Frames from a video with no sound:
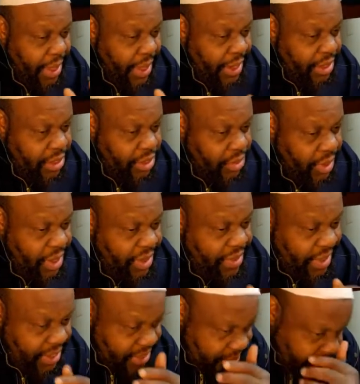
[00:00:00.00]
And 3 of
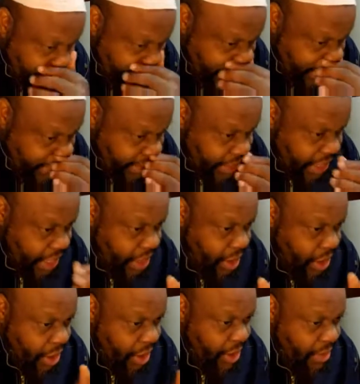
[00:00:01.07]
these things they
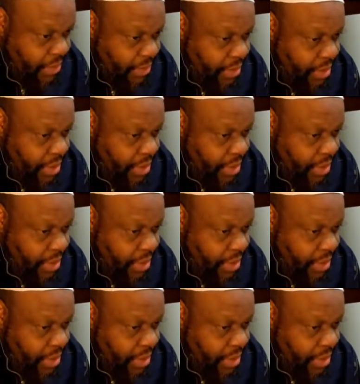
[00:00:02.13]
are